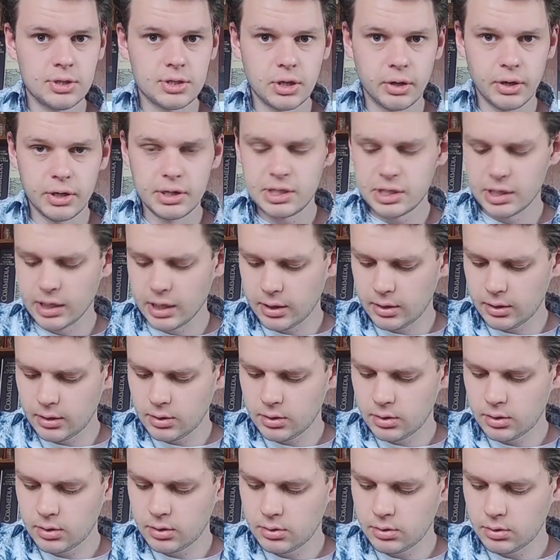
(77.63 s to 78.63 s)
it's a
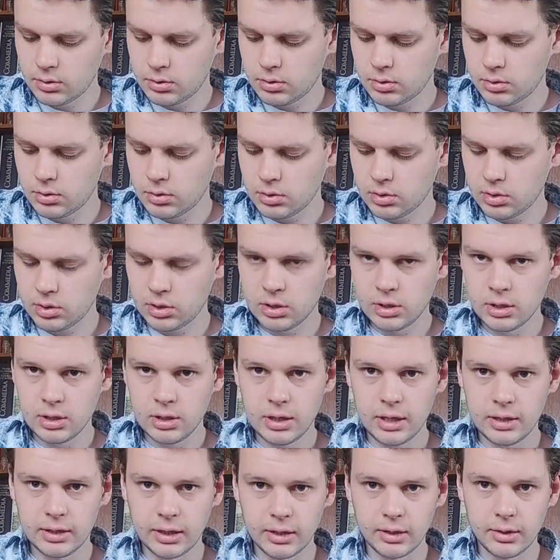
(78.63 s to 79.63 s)
and
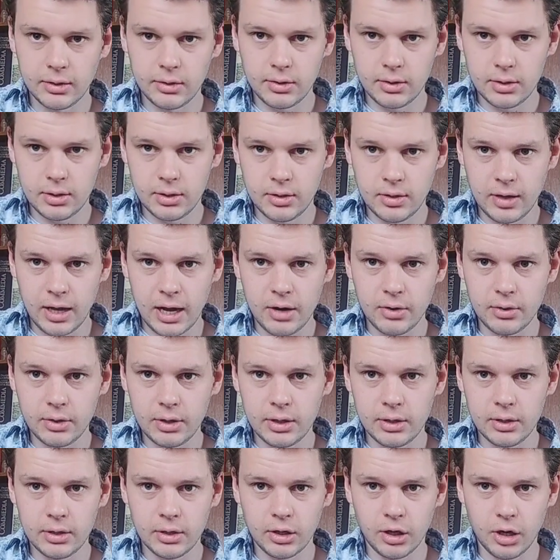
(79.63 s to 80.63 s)
then down
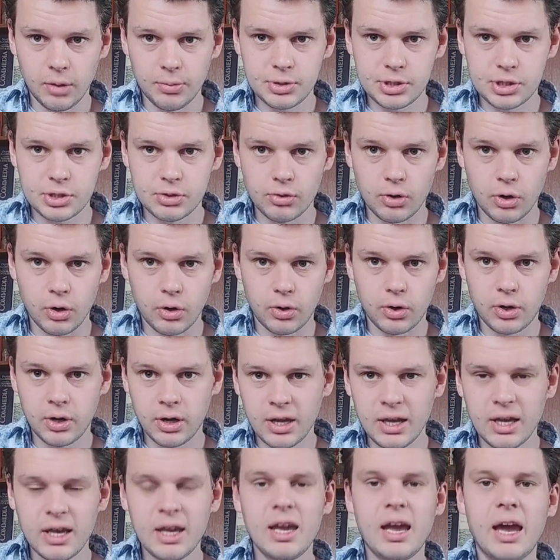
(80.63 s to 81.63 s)
and an upstroke.
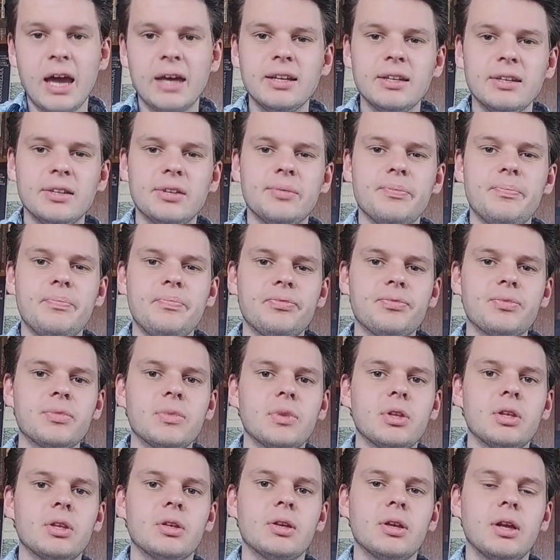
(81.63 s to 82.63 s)
And
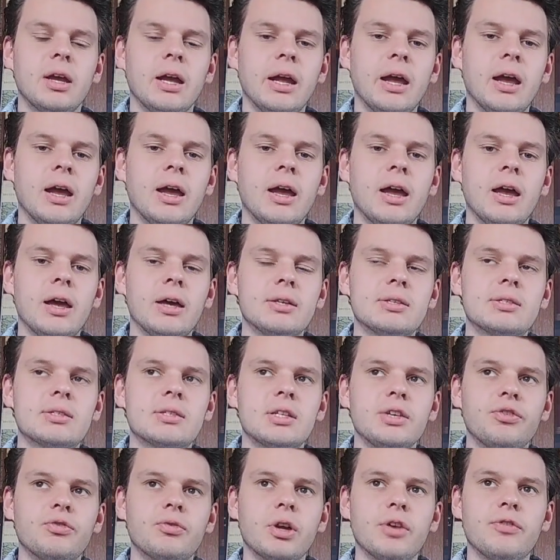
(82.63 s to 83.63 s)

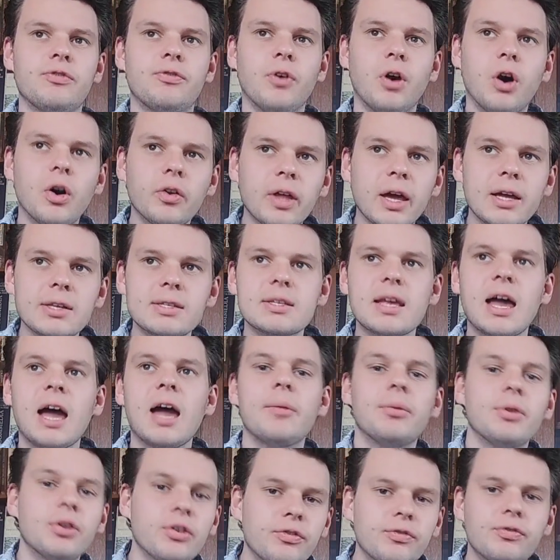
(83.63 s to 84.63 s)
Stevie Ray Vaughan has the
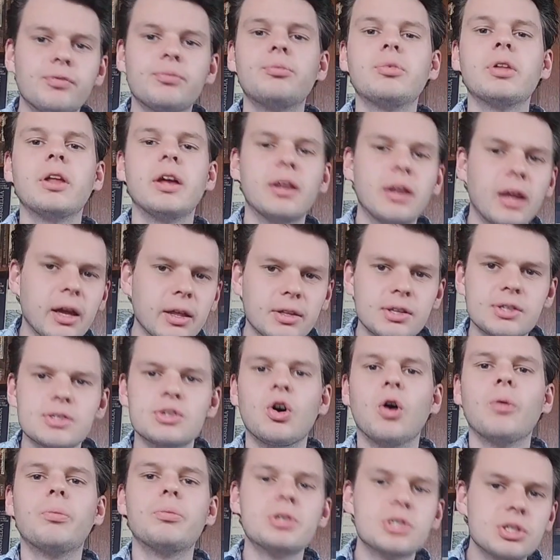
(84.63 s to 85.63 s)
habit of playing like these
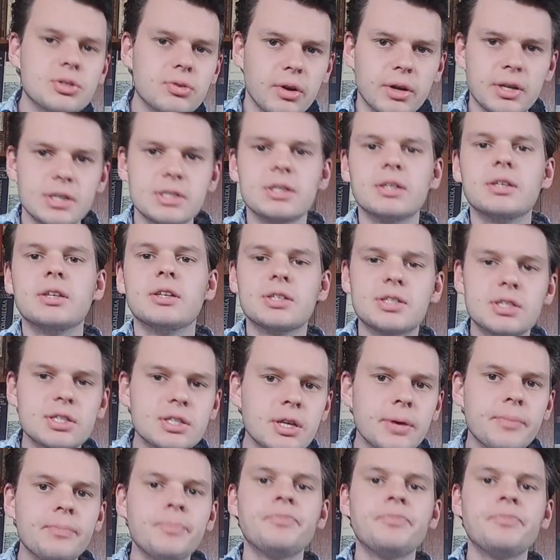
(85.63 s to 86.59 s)
open strings in this